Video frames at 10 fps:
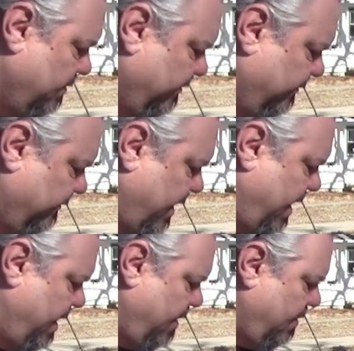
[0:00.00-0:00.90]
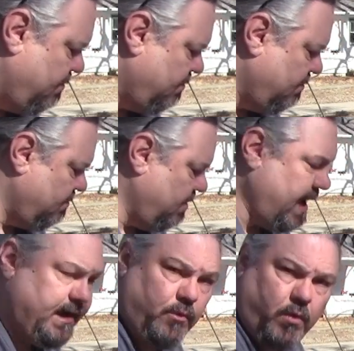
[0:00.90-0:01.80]
This is a
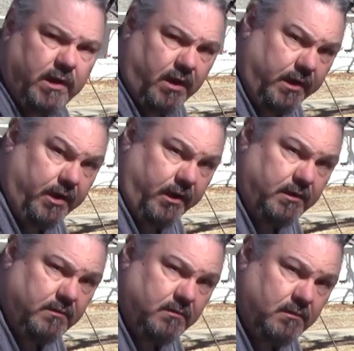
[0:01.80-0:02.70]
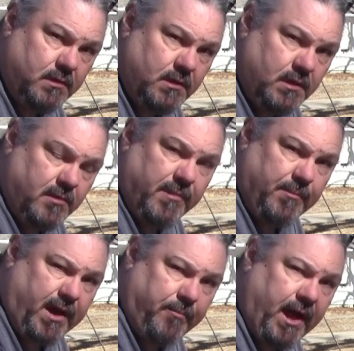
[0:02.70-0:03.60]
9-to-1 unun
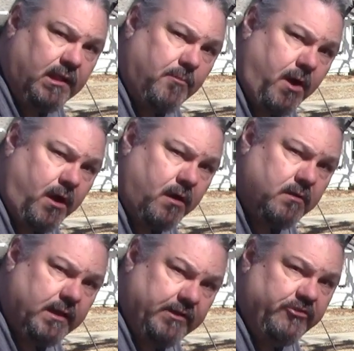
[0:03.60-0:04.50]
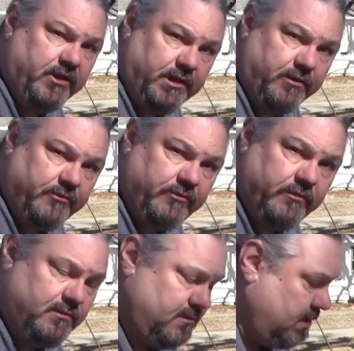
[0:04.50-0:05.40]
made by Palomar Engineers,
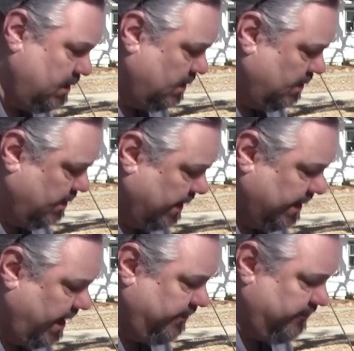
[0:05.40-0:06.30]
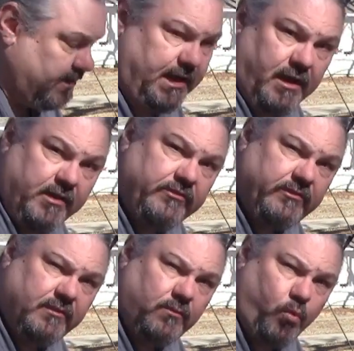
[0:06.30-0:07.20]
encased in a
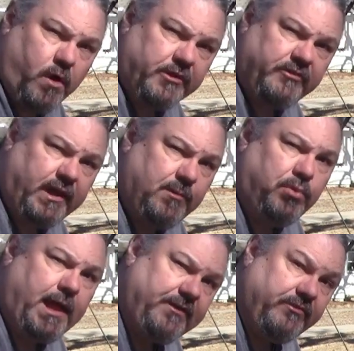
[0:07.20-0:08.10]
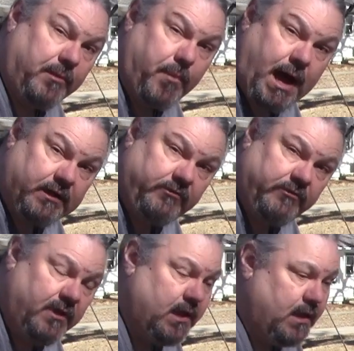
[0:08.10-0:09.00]
nice watertight plastic
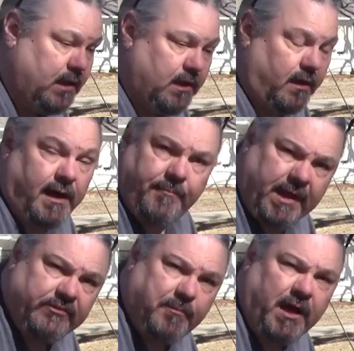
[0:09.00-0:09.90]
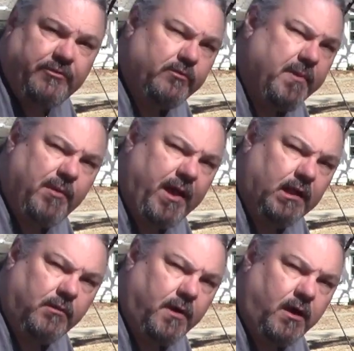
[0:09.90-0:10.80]
box. I'm not sponsored by
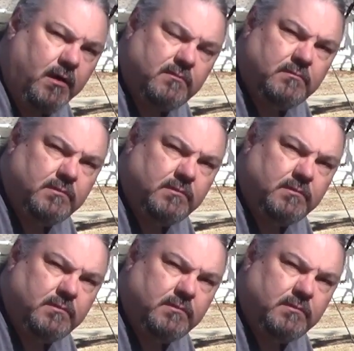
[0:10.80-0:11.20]
Palomar.